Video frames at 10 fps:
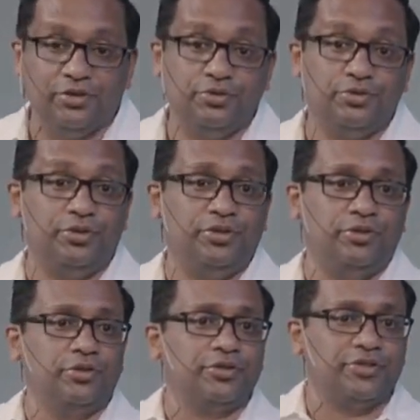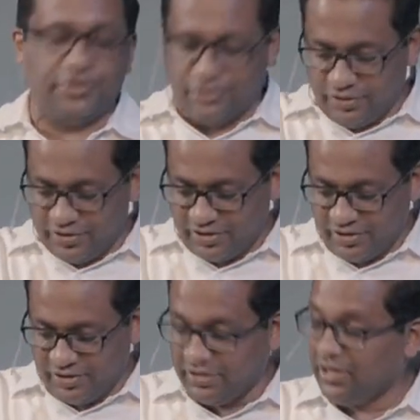that have very little appeal to
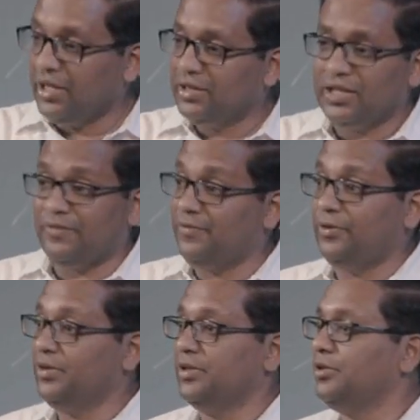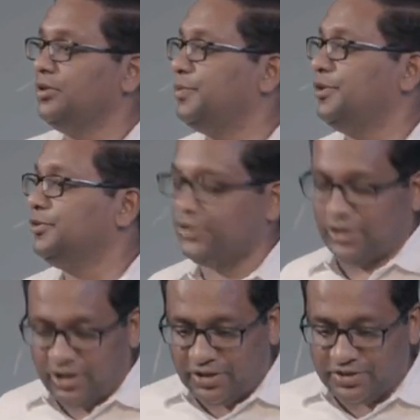us and say, how could they do
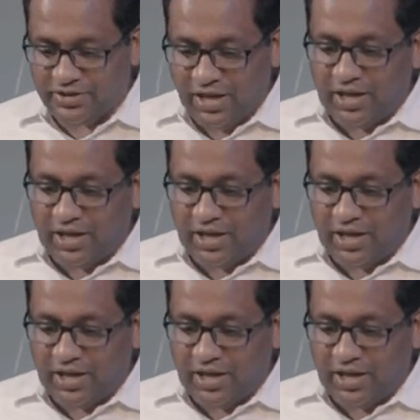such a thing?